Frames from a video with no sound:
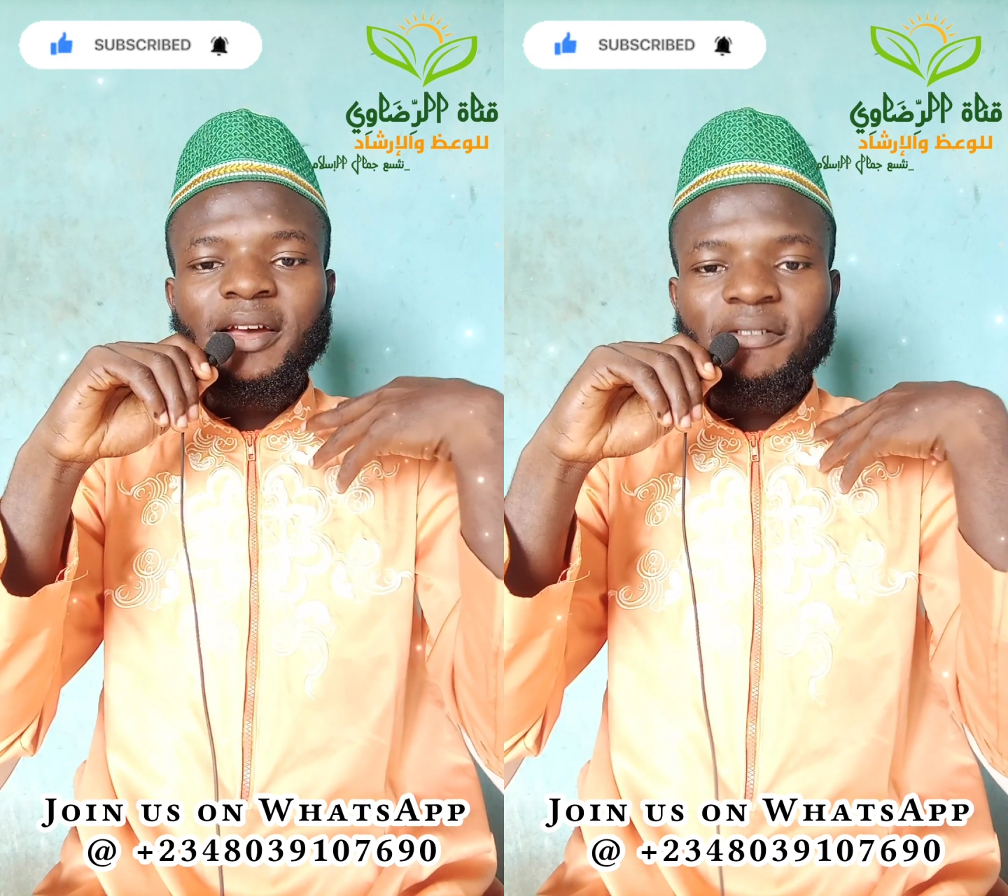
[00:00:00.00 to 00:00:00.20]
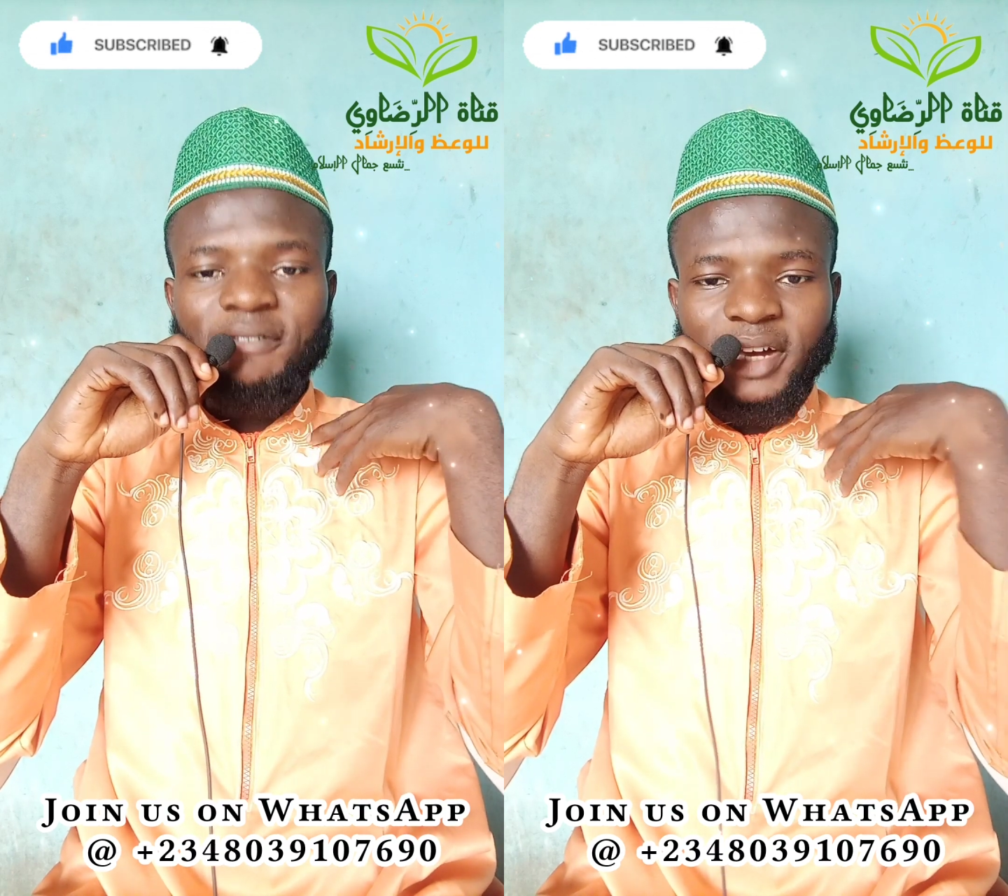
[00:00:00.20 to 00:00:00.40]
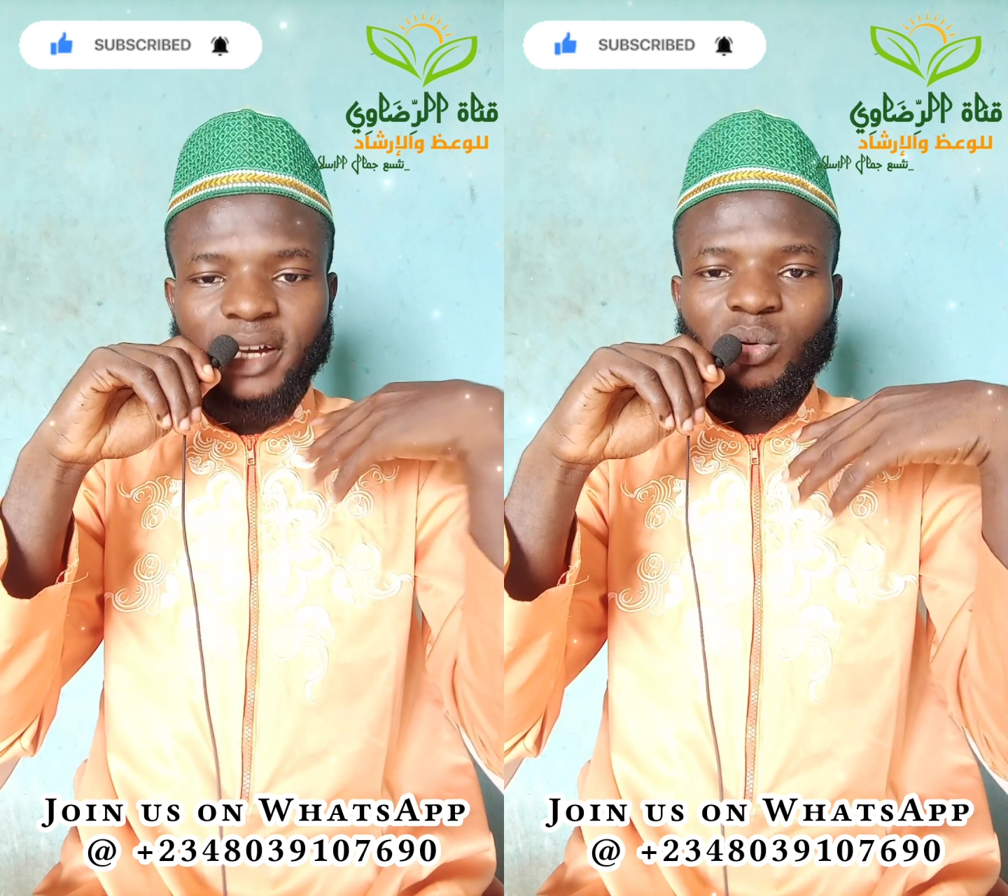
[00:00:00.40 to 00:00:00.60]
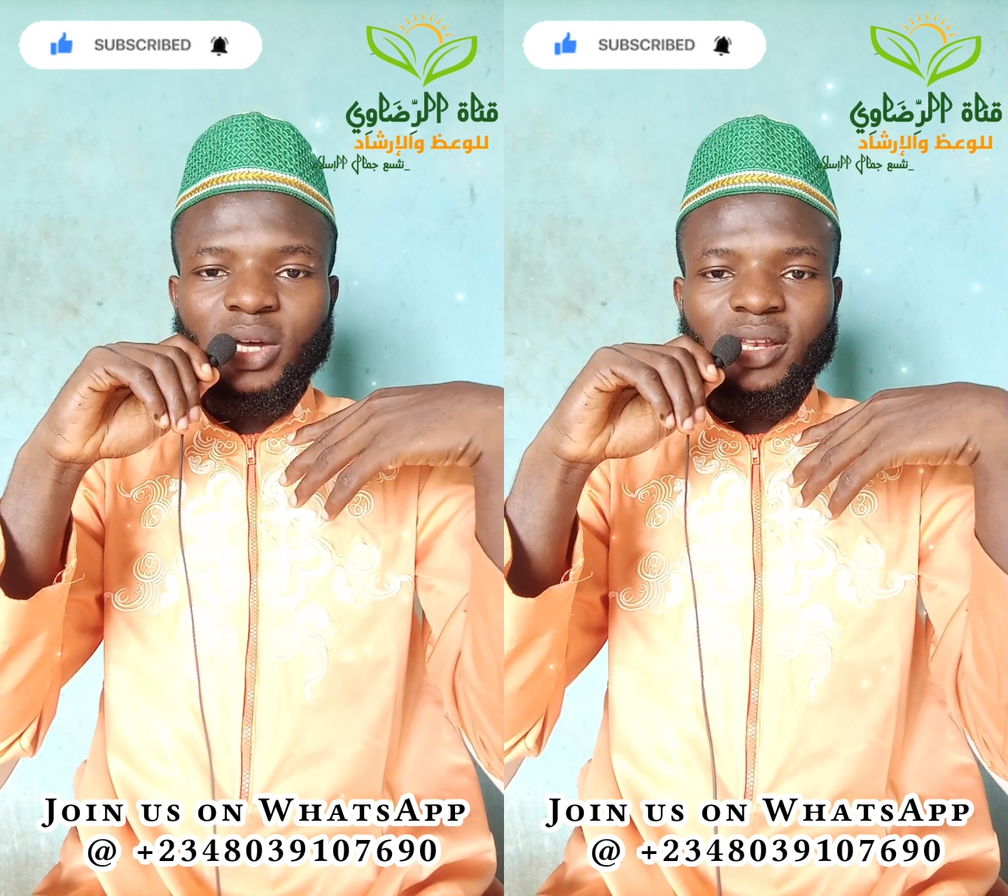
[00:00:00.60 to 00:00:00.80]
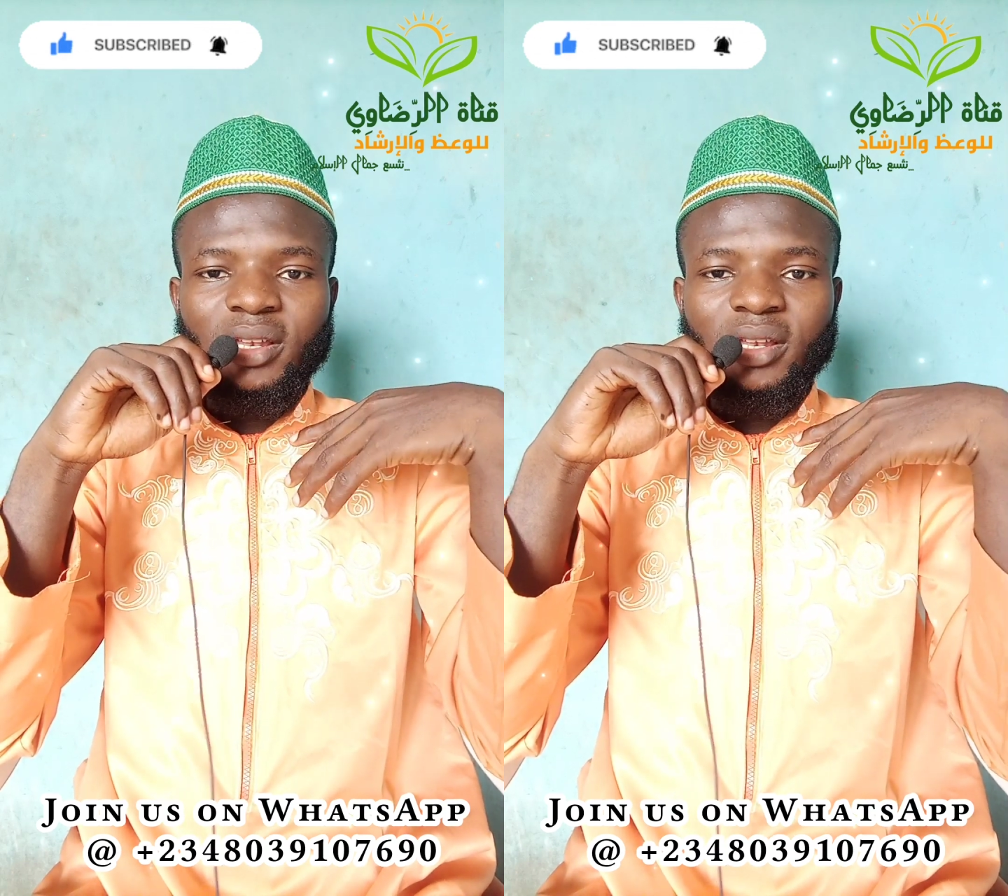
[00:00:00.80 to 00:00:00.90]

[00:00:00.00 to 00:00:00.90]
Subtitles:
very well.